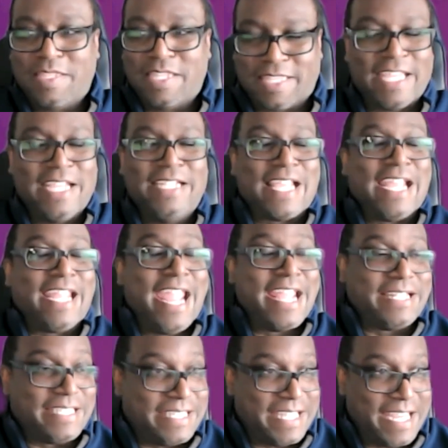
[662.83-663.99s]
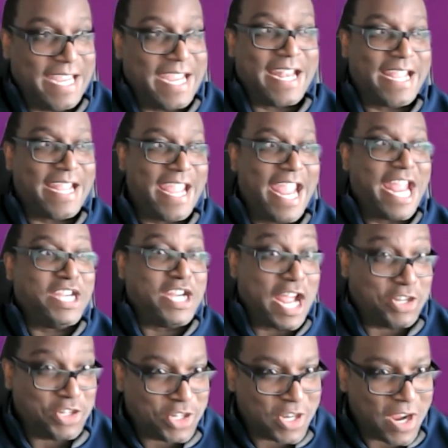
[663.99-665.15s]
the things I can't see and I can't
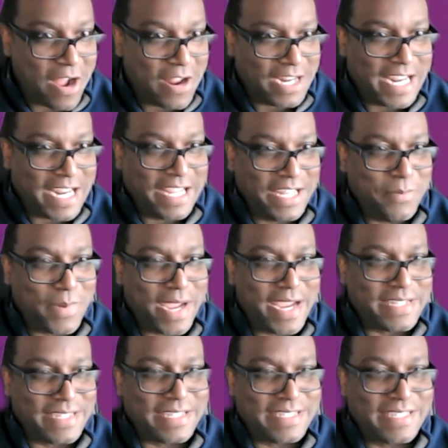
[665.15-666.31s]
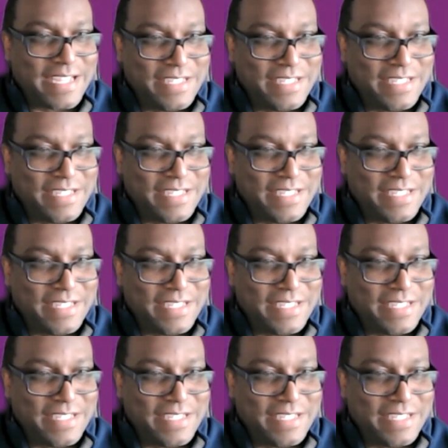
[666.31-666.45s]
touch on a daily basis.